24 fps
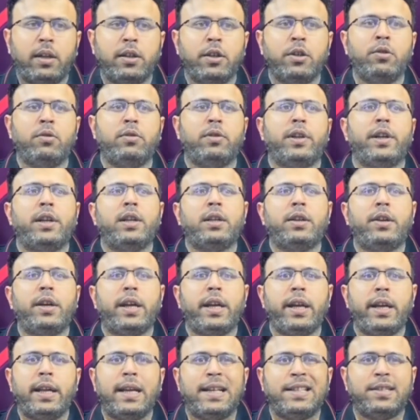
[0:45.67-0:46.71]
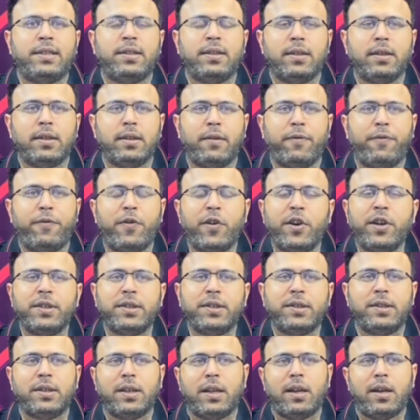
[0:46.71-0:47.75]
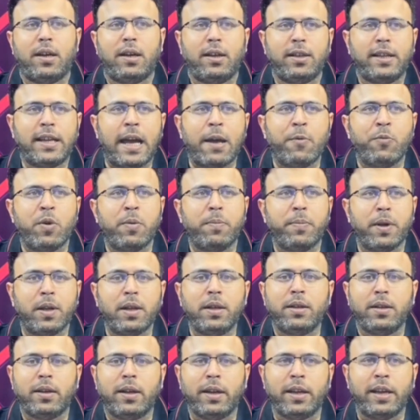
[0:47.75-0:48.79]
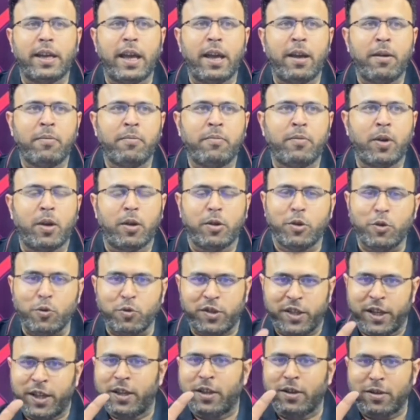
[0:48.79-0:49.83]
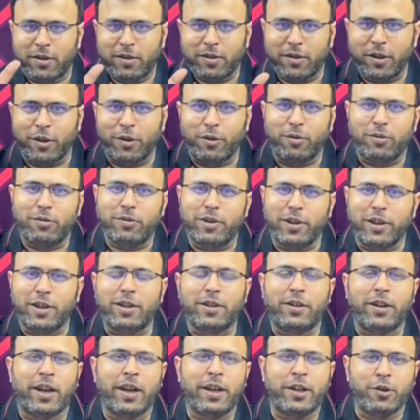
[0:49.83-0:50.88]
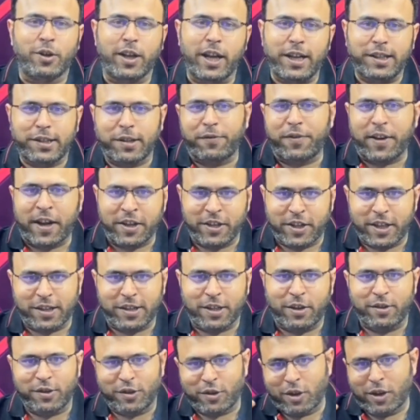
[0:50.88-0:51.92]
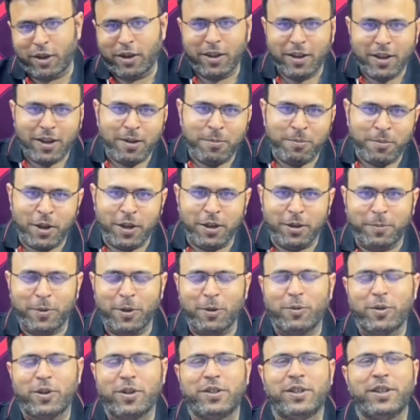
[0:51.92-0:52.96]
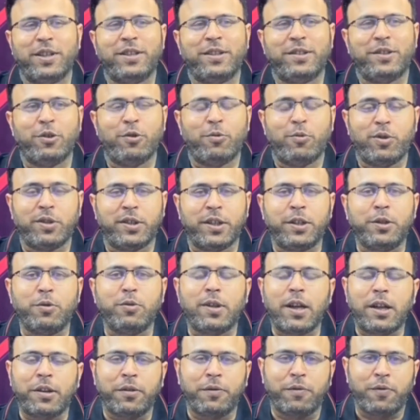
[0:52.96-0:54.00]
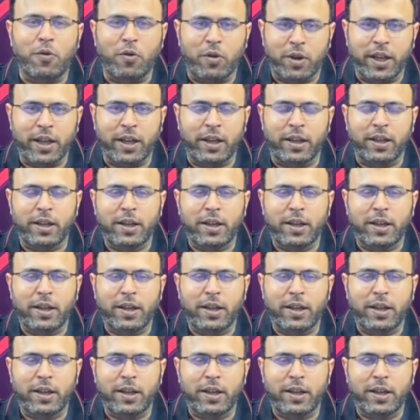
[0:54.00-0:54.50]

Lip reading: Real Cricket as the first time we built a game using Real Cricket. Today it's a franchise now. It's got multiple versions. Was in 2014.